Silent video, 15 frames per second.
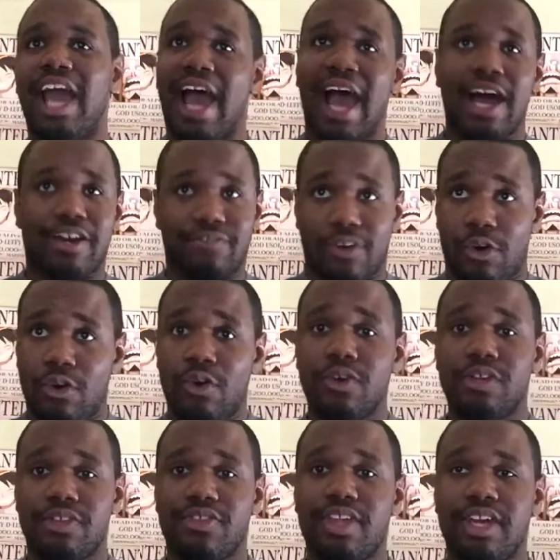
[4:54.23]
out of
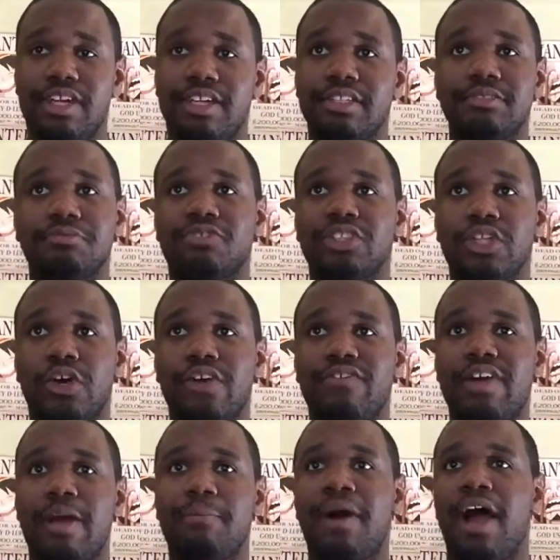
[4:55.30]
all the thing in Resoria
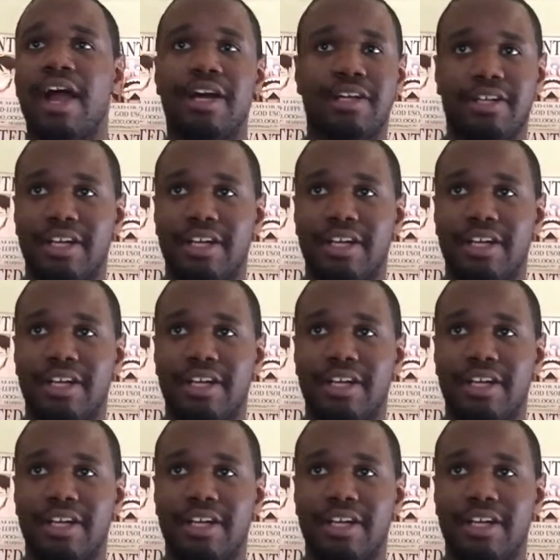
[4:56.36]
Vampire,